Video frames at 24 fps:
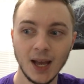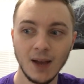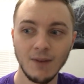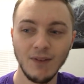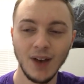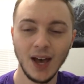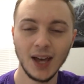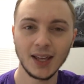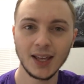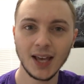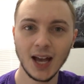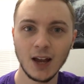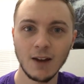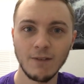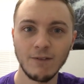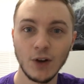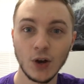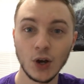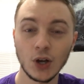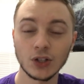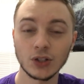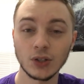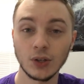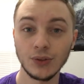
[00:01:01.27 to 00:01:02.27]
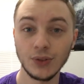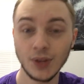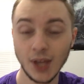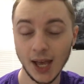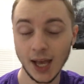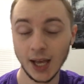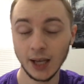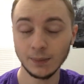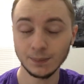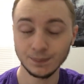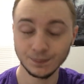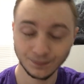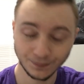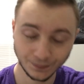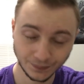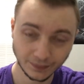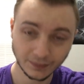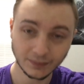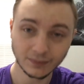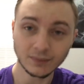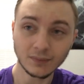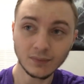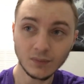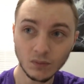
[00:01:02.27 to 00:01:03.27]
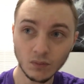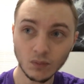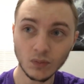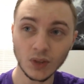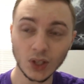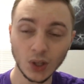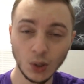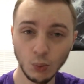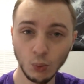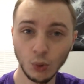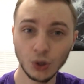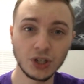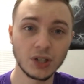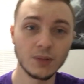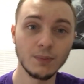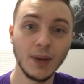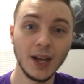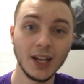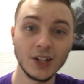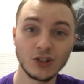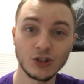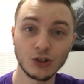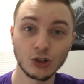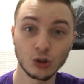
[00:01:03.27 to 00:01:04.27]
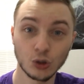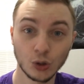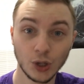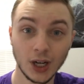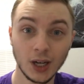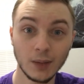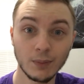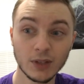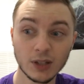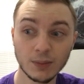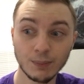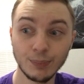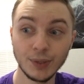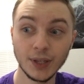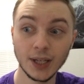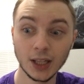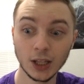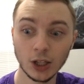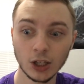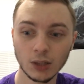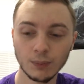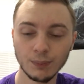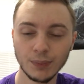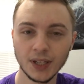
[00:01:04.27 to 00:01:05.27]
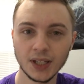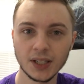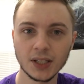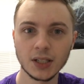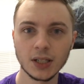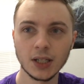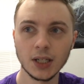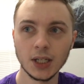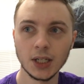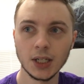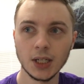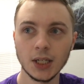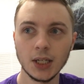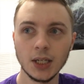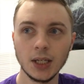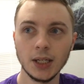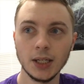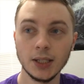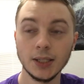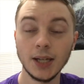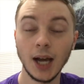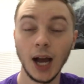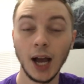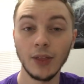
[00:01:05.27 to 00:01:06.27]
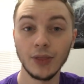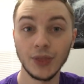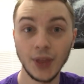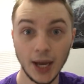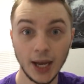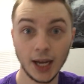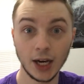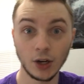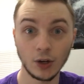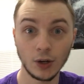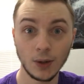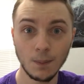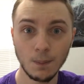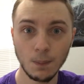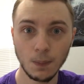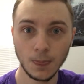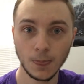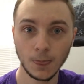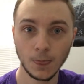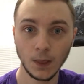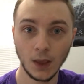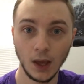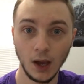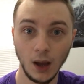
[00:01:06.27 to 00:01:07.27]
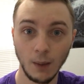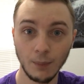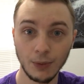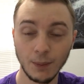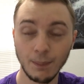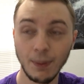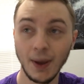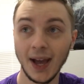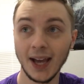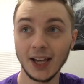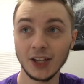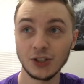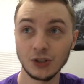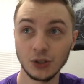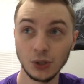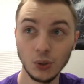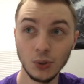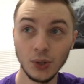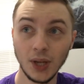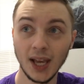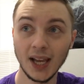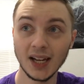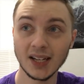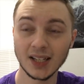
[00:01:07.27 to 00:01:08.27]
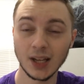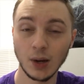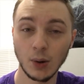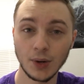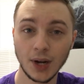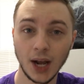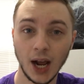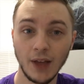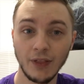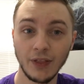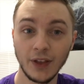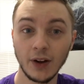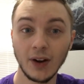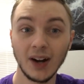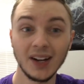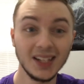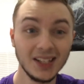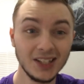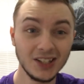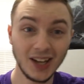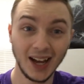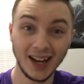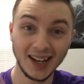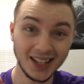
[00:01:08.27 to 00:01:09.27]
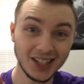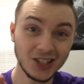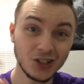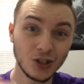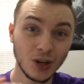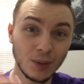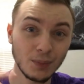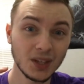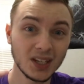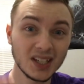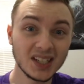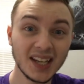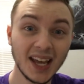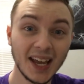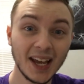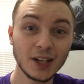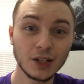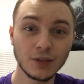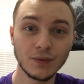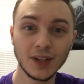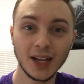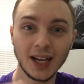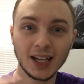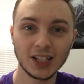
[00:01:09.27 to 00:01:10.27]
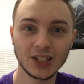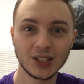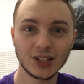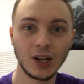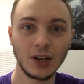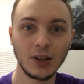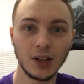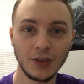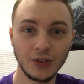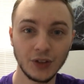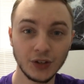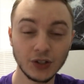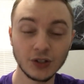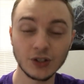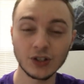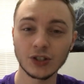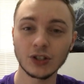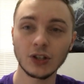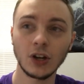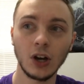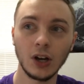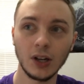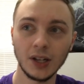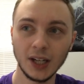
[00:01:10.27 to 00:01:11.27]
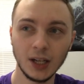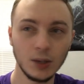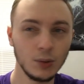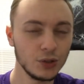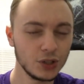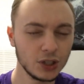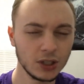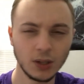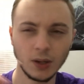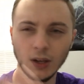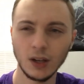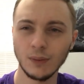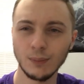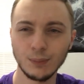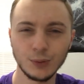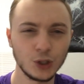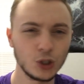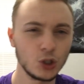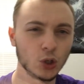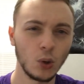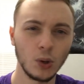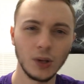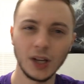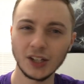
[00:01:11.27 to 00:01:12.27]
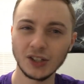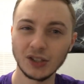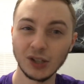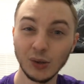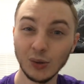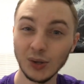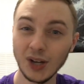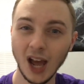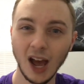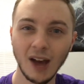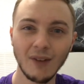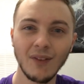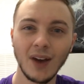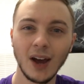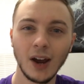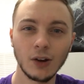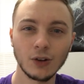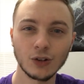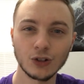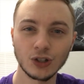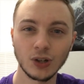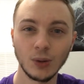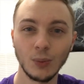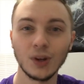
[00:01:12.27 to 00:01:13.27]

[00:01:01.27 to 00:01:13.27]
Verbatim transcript: I kind of focus on that, which has made streams be a little bit not there. Um, the past two days they were not there. I did I did stream the days. If you guys saw it, then you saw it. It was just a short, like two and a half hour stream.